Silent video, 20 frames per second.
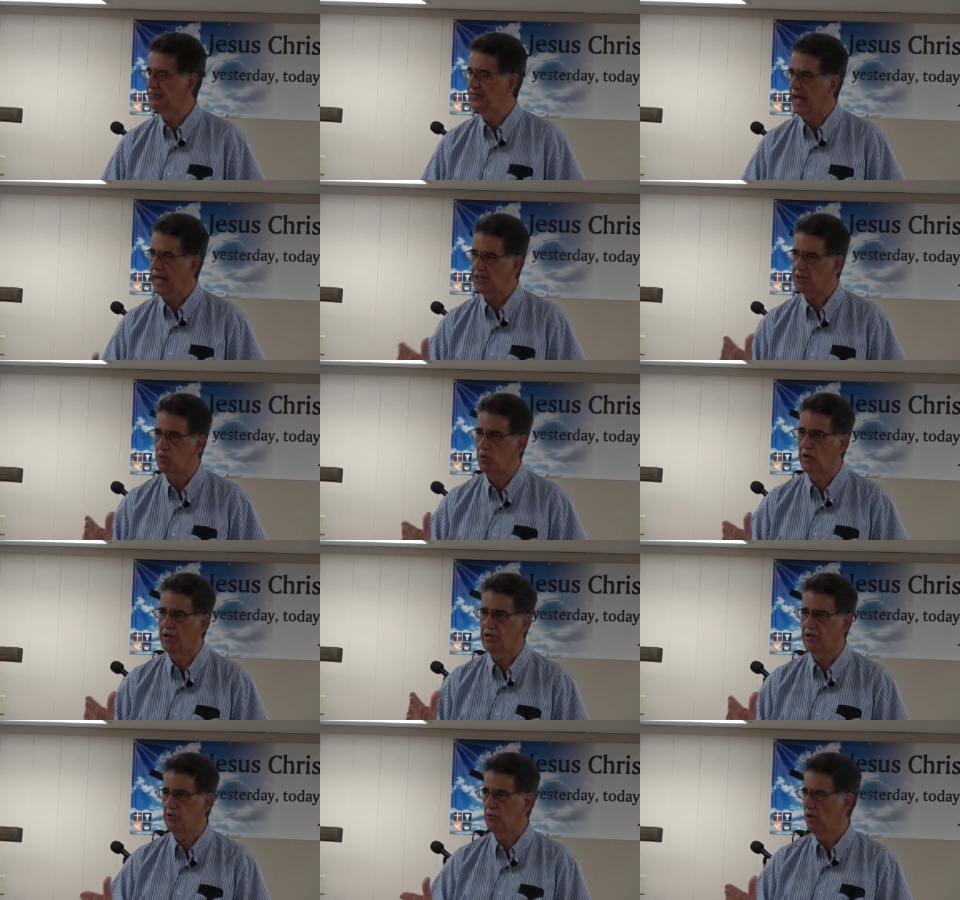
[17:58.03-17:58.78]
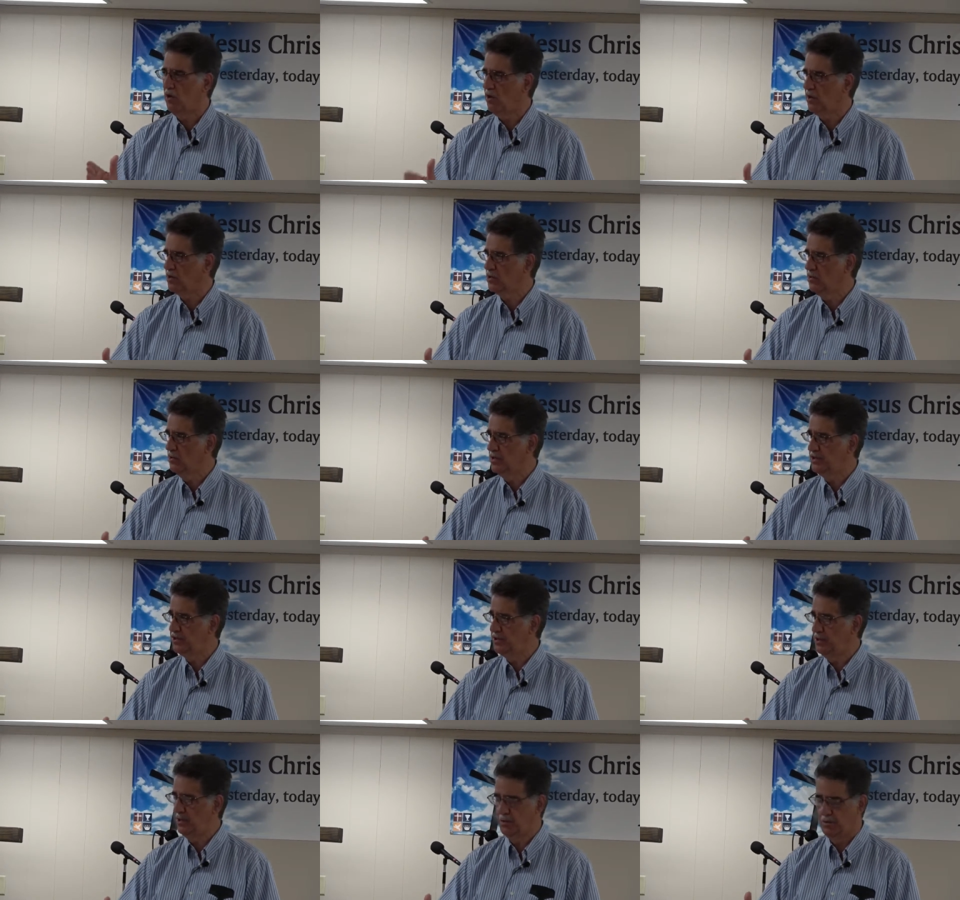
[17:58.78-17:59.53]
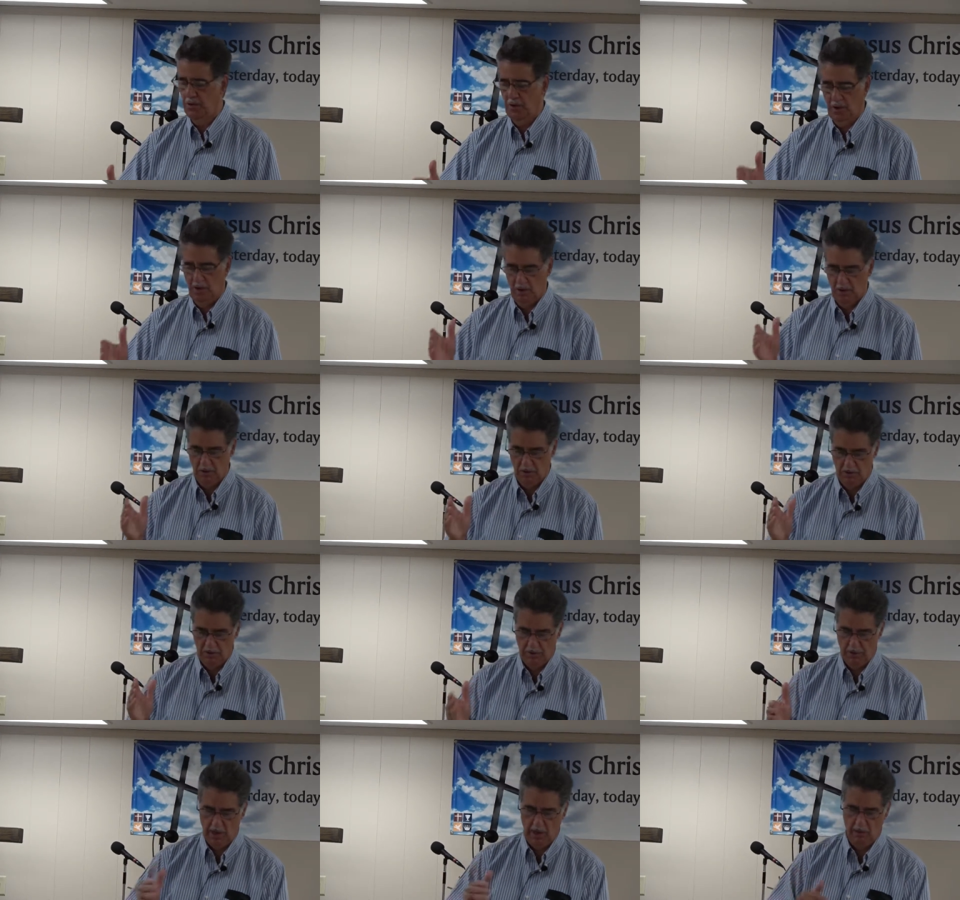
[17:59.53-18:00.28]
That's where you are going to
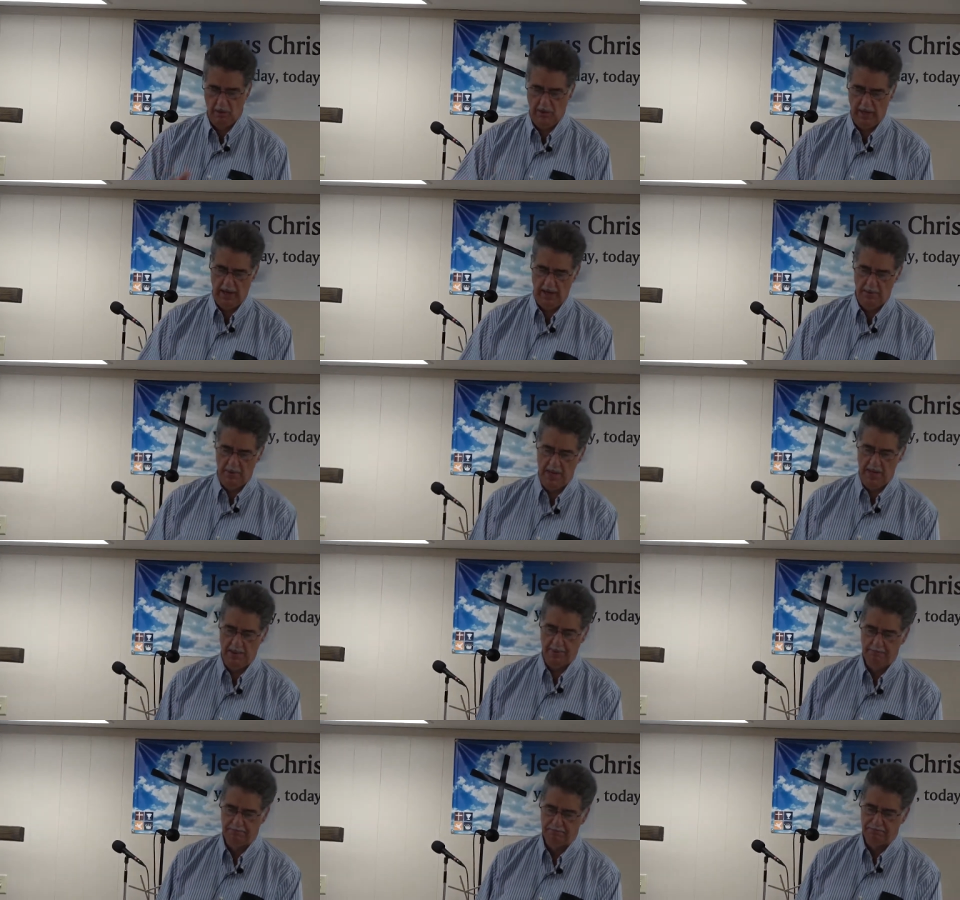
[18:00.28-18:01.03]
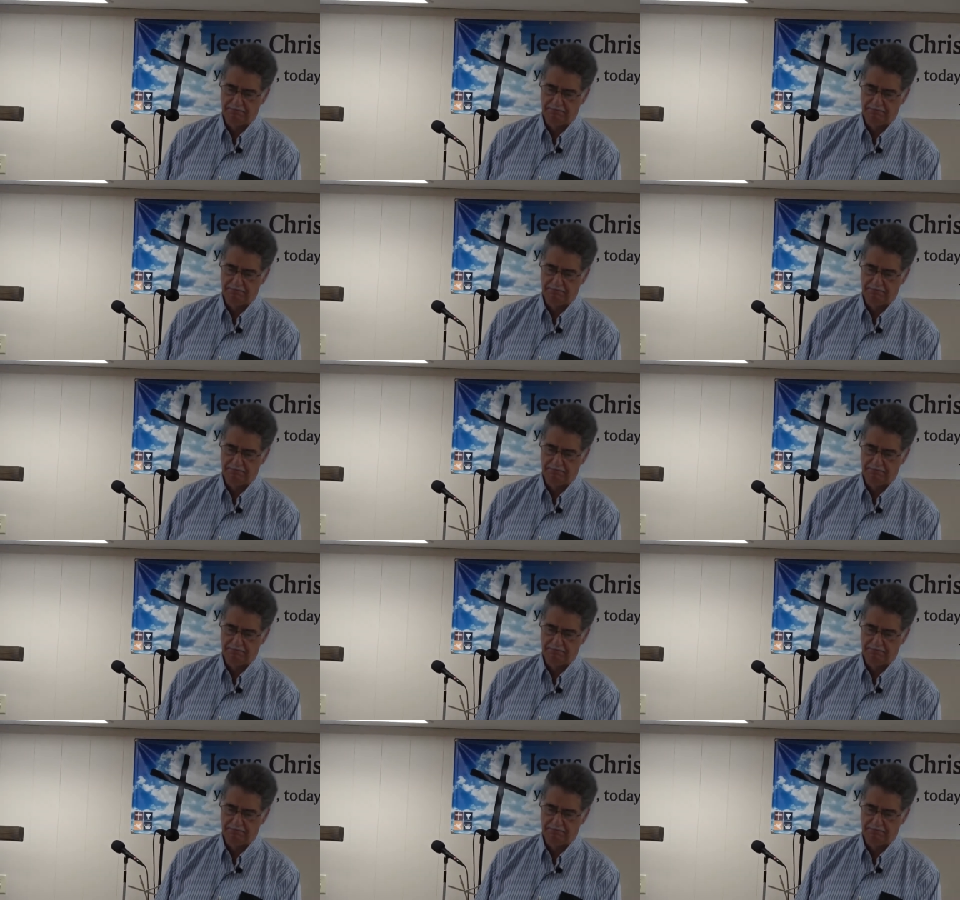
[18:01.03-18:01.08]
grow. Amen?